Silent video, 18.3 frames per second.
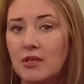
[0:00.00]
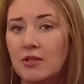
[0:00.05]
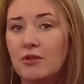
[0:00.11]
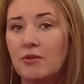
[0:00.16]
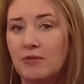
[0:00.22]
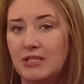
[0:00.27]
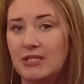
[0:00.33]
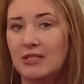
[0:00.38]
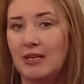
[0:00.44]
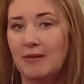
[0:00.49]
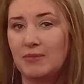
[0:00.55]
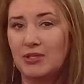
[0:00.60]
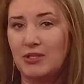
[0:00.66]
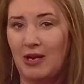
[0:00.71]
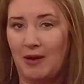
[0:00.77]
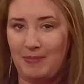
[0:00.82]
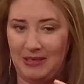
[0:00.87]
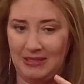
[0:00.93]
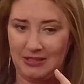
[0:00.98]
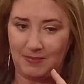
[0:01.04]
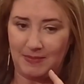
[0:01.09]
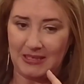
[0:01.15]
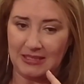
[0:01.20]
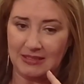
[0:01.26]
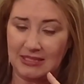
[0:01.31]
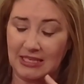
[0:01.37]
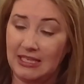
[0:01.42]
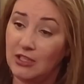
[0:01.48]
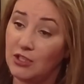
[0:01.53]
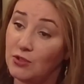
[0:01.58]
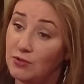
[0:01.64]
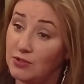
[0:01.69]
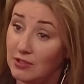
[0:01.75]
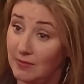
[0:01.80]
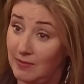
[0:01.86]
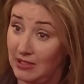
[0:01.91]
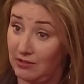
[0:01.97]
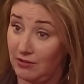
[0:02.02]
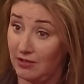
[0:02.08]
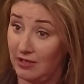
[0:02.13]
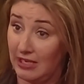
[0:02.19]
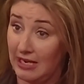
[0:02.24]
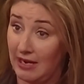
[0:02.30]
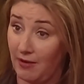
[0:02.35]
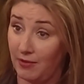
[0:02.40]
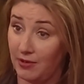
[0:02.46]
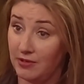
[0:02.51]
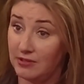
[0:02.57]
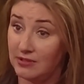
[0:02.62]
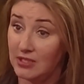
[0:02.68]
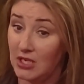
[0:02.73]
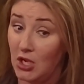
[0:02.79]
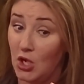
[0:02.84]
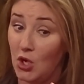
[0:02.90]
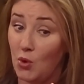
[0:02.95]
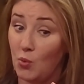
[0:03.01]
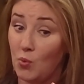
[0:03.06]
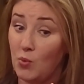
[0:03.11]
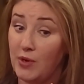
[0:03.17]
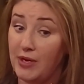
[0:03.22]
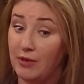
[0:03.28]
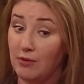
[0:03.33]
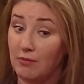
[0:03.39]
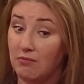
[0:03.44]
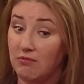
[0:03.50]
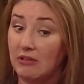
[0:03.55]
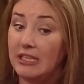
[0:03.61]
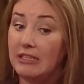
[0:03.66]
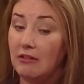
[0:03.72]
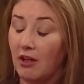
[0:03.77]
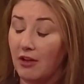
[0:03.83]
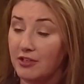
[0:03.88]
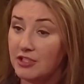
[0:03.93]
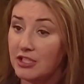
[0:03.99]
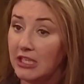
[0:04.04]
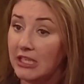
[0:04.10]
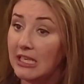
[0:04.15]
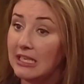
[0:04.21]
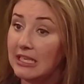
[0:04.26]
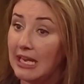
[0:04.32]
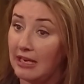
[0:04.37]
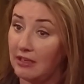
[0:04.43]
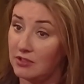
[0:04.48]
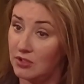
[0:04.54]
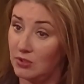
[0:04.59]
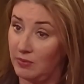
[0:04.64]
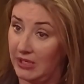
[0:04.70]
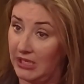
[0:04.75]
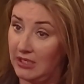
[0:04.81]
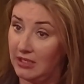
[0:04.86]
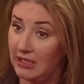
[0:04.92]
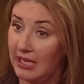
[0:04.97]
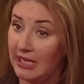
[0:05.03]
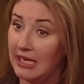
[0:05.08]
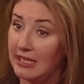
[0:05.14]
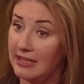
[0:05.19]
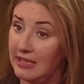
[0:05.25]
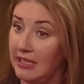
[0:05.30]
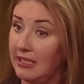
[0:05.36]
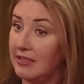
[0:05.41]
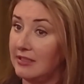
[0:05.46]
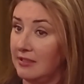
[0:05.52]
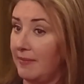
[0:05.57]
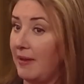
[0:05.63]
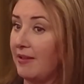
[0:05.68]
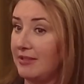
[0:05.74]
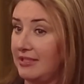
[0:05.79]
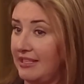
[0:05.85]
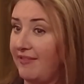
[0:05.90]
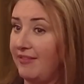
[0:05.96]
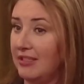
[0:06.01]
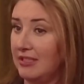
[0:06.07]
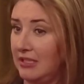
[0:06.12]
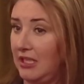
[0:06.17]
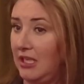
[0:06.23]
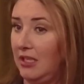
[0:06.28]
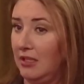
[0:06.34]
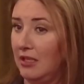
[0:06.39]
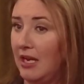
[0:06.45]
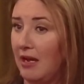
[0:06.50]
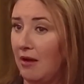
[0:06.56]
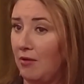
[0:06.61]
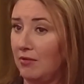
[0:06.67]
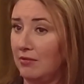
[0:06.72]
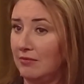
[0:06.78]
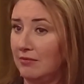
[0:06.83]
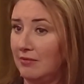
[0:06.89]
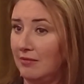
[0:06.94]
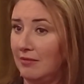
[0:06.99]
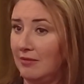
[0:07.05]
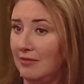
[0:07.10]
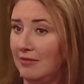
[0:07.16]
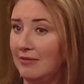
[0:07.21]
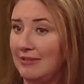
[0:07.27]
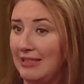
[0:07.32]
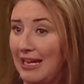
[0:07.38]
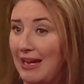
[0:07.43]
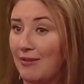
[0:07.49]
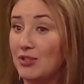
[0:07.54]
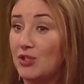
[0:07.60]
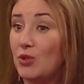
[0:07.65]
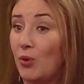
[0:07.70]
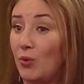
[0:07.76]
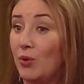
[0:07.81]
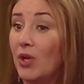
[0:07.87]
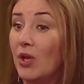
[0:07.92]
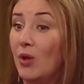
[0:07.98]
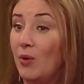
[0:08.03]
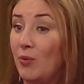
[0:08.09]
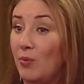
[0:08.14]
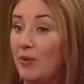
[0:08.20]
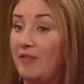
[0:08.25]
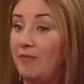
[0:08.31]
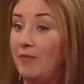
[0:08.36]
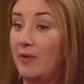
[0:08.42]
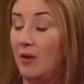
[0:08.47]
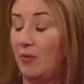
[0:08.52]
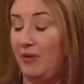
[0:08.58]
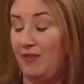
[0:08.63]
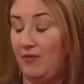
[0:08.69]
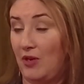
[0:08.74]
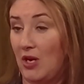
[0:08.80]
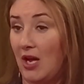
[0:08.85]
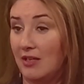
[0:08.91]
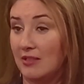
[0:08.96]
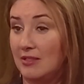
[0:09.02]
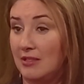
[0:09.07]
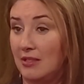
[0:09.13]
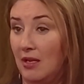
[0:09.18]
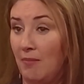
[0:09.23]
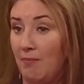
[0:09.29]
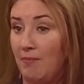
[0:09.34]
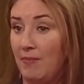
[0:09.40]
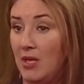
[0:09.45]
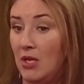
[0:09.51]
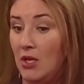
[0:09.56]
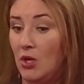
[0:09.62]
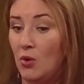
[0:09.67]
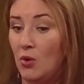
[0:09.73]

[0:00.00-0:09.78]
The reason I'm stopping is because it used to be 30 hours. We're relaunching it next week, and I think it's about 17 now. Yeah, so we've got some.